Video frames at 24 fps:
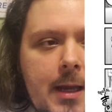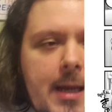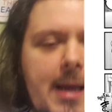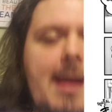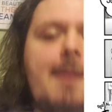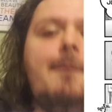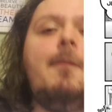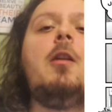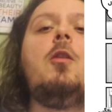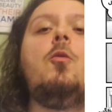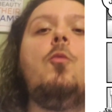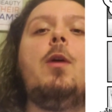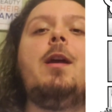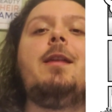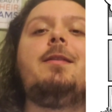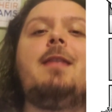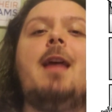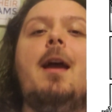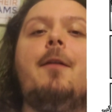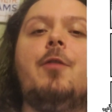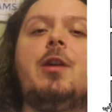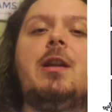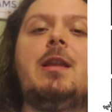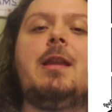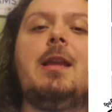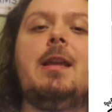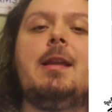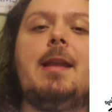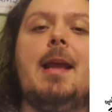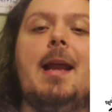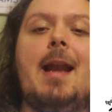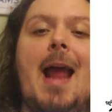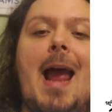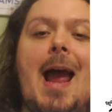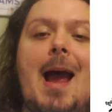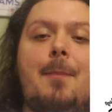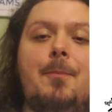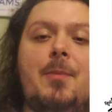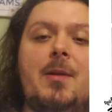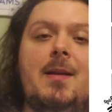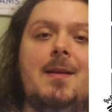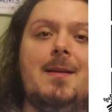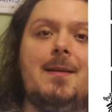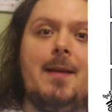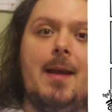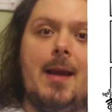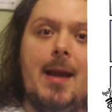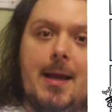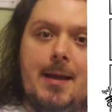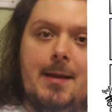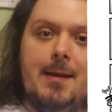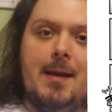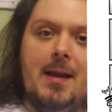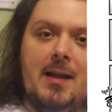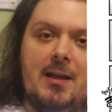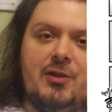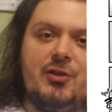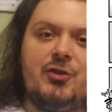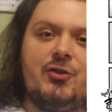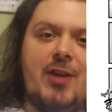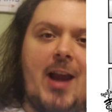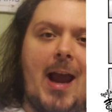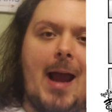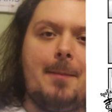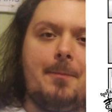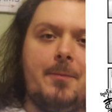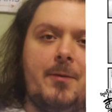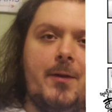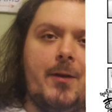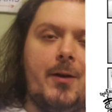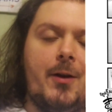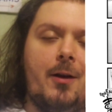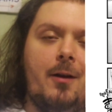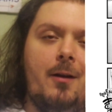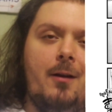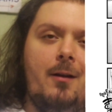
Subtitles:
even with everything that happens in this chapter,